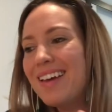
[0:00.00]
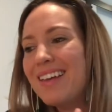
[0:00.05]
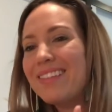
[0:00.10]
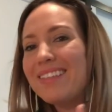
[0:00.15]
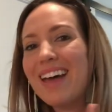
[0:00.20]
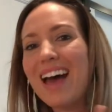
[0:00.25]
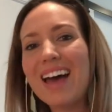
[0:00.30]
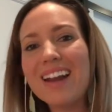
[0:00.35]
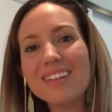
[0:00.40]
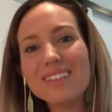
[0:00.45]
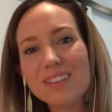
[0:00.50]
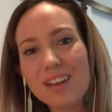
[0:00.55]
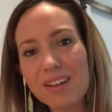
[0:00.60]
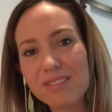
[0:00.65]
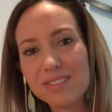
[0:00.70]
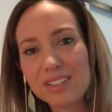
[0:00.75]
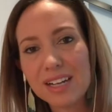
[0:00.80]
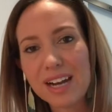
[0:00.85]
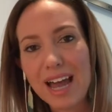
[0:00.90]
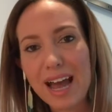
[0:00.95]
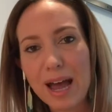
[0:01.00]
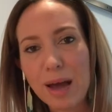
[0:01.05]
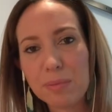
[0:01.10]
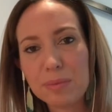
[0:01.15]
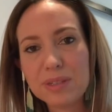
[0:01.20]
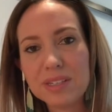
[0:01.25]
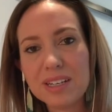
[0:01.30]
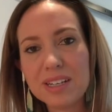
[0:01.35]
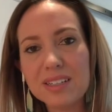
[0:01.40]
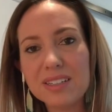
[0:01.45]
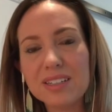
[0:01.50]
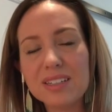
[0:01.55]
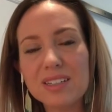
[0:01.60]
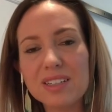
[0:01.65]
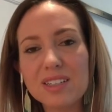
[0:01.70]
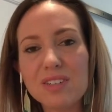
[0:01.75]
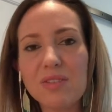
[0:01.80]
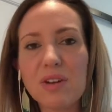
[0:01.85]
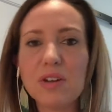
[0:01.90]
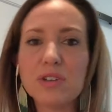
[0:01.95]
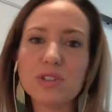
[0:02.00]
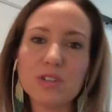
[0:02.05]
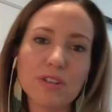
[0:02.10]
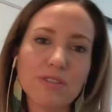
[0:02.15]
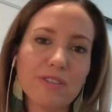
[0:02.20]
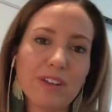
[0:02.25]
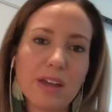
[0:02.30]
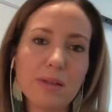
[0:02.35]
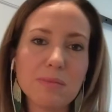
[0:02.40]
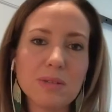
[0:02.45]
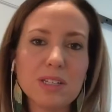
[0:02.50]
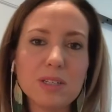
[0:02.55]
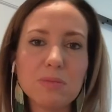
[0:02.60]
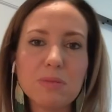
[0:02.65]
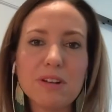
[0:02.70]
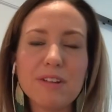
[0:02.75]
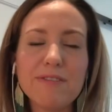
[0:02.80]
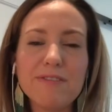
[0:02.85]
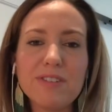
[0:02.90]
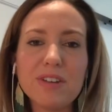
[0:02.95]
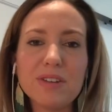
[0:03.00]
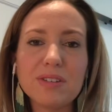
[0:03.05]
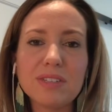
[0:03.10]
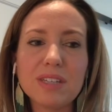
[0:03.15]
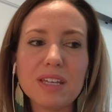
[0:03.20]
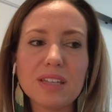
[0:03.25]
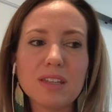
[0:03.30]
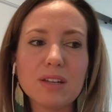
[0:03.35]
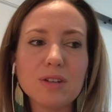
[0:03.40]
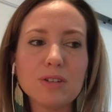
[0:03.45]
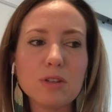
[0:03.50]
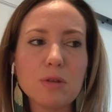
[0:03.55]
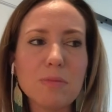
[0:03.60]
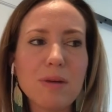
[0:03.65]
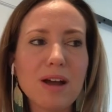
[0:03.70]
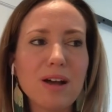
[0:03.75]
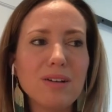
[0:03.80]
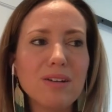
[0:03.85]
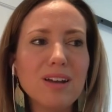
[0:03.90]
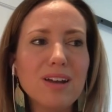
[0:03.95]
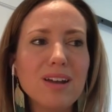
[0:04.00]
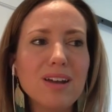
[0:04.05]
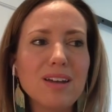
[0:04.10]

That is often absent in dysfunctional families, but it feels like there's about